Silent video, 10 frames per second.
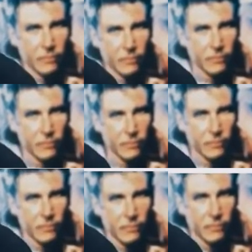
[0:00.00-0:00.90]

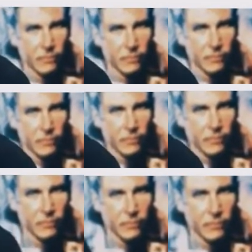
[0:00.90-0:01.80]

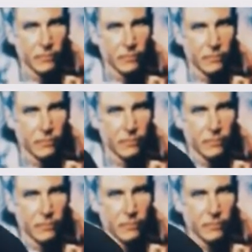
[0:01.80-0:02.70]

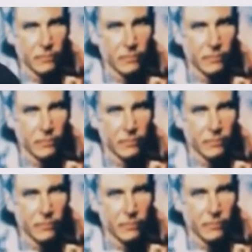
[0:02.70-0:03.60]

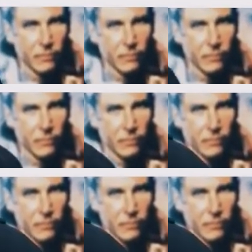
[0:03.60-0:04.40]
[no speech]